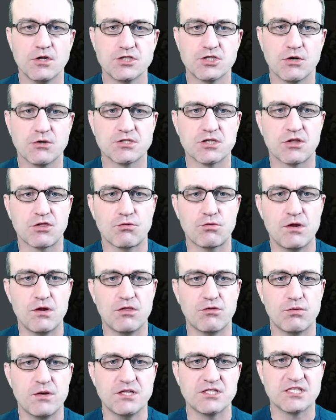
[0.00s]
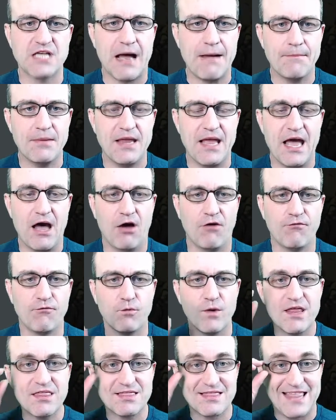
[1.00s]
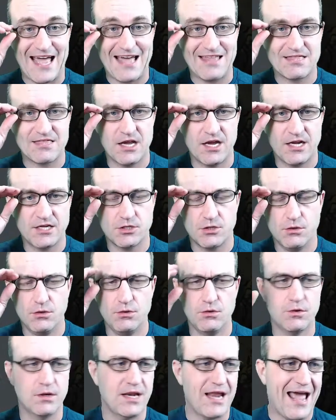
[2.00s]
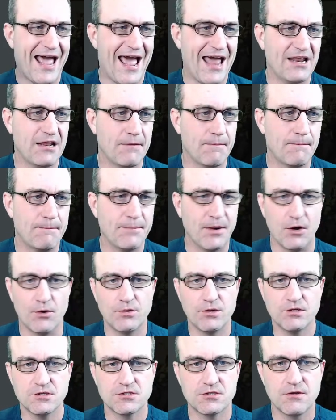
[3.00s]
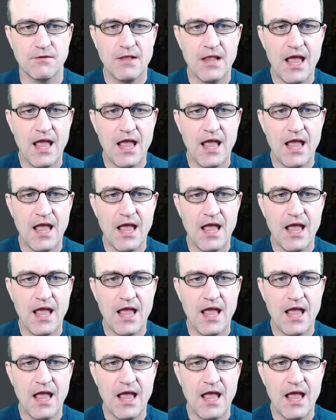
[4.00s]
So it's a 3/3 zombie elf with Death Touch. Ooh, an added bonus.